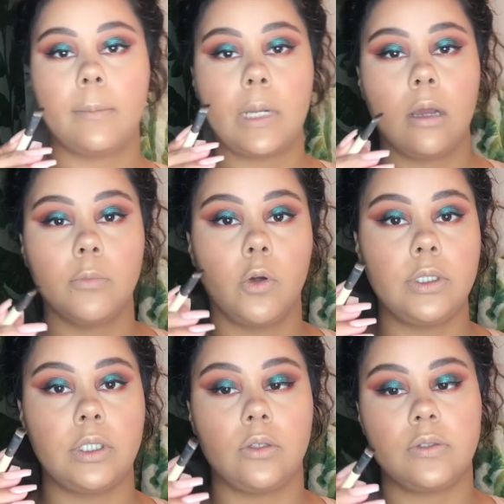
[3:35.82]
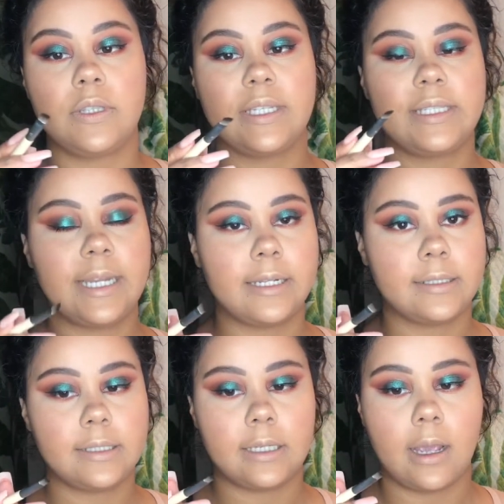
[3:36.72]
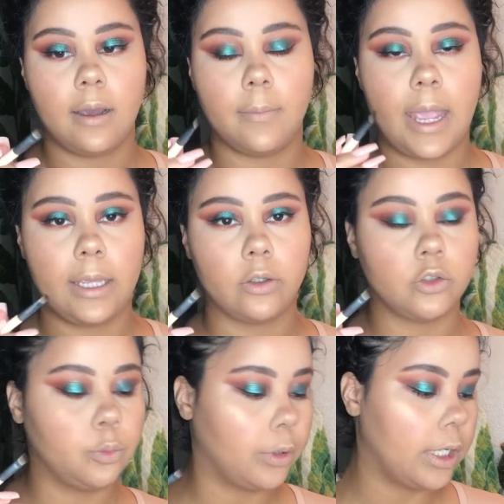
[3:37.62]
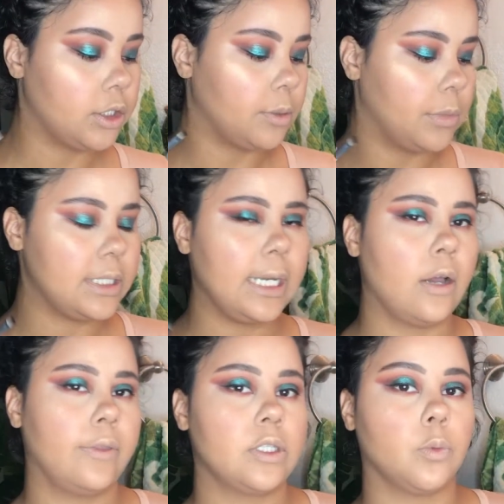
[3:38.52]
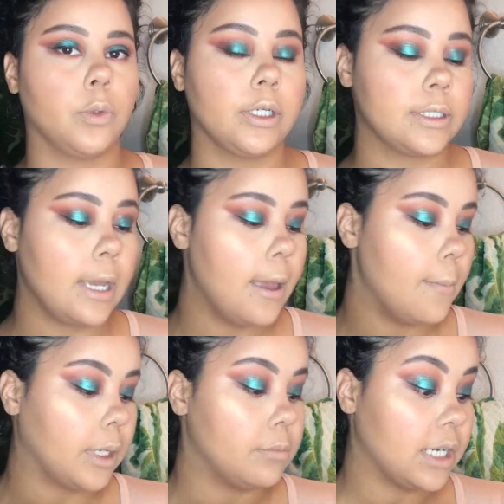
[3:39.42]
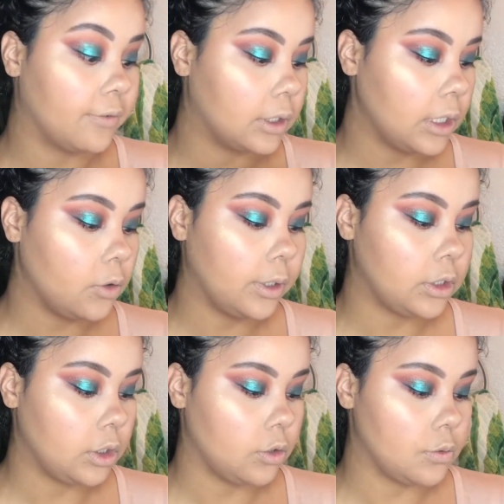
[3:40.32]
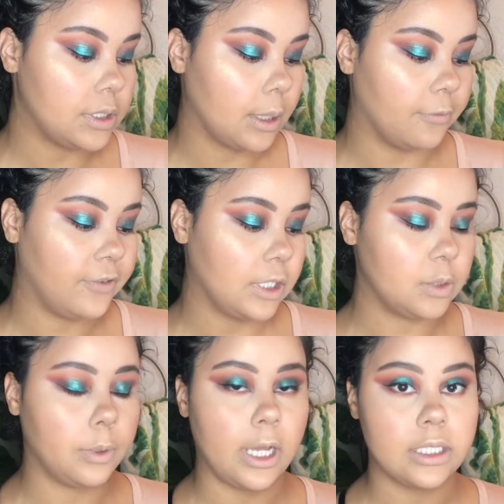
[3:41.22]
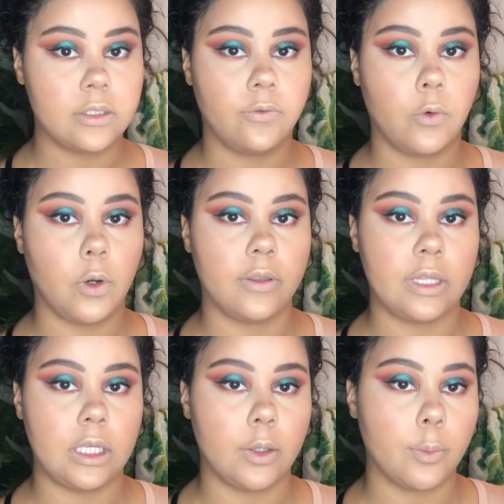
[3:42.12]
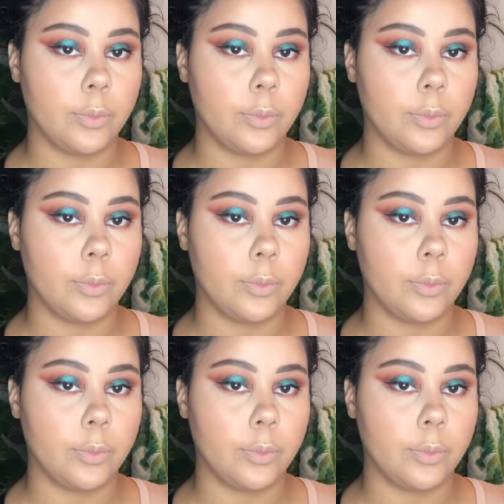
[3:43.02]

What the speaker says: Okay, now I'm going to use this dense angled brush. I'm going to see how this works, but I'm definitely going to use some Fix Plus for the